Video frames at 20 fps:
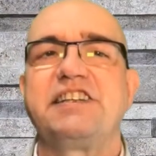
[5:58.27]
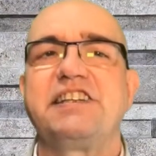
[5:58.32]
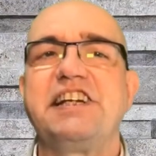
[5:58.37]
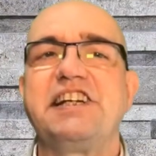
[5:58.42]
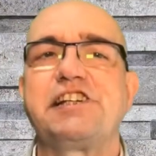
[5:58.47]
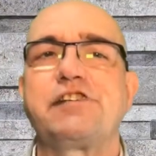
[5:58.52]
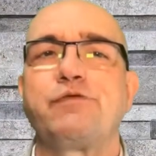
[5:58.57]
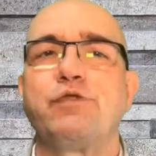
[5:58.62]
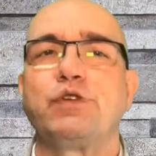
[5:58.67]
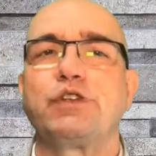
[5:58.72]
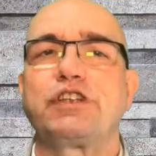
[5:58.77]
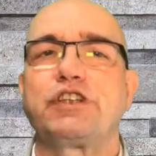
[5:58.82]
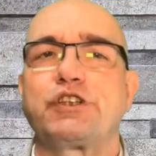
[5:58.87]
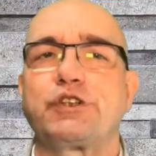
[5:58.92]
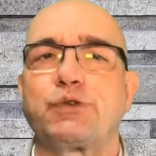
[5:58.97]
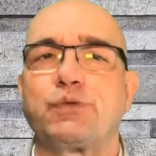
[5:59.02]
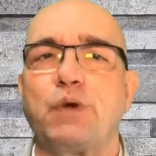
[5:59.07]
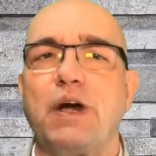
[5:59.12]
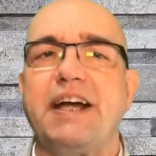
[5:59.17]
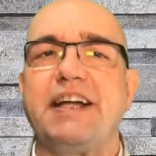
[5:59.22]
This would
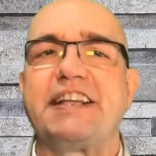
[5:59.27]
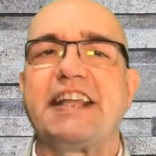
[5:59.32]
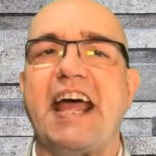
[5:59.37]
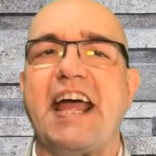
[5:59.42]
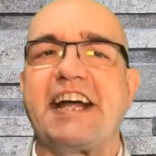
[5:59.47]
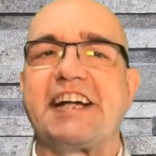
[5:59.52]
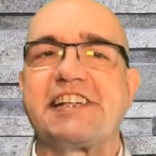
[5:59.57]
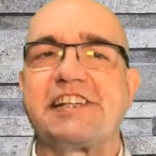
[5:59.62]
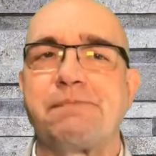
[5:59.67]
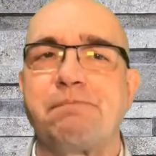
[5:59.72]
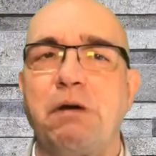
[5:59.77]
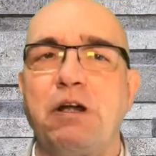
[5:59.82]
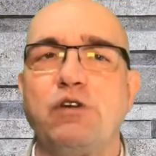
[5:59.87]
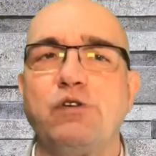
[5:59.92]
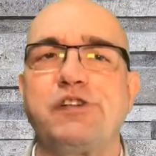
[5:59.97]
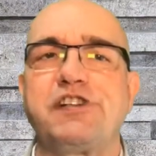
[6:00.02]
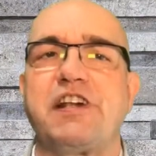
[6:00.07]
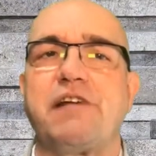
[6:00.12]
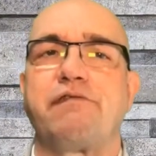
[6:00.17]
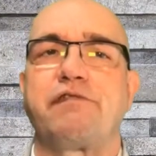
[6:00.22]
create
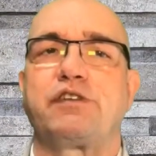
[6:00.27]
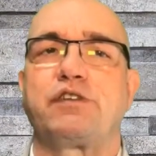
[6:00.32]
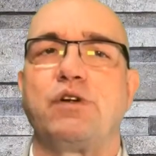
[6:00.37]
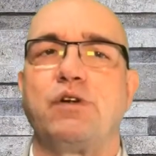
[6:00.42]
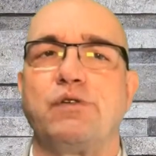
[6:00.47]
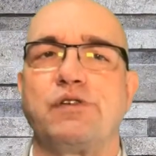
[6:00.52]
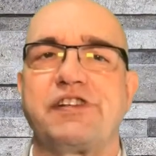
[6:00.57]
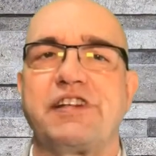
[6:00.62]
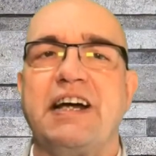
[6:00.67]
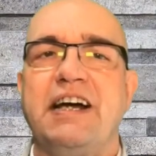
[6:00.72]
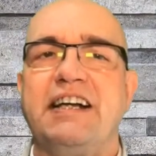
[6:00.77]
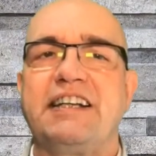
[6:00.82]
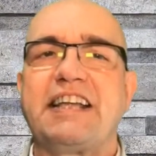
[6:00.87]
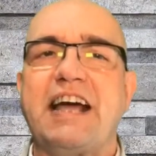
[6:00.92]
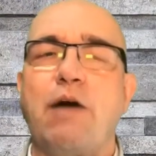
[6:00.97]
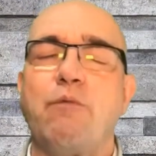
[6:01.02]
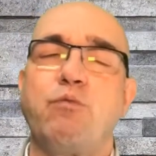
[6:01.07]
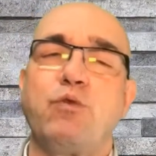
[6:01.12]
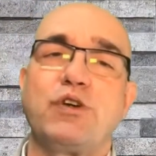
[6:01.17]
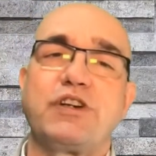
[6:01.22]
explosive growth
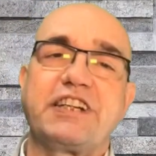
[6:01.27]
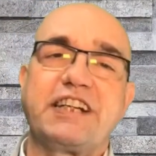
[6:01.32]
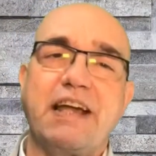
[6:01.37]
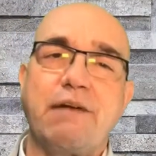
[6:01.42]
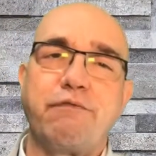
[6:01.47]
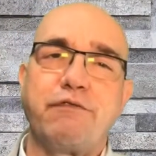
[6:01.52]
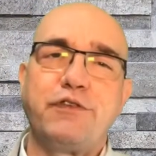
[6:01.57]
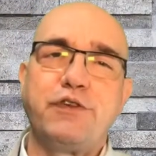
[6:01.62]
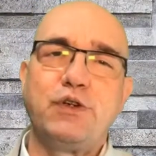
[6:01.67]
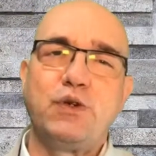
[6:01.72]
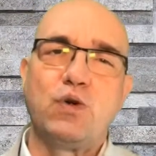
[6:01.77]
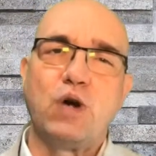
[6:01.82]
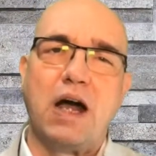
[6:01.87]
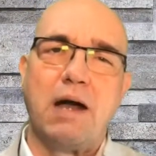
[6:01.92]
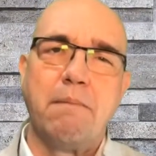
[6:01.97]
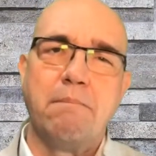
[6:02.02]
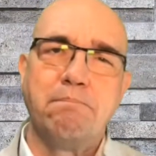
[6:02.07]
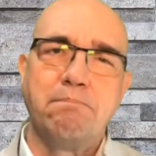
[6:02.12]
that would give you a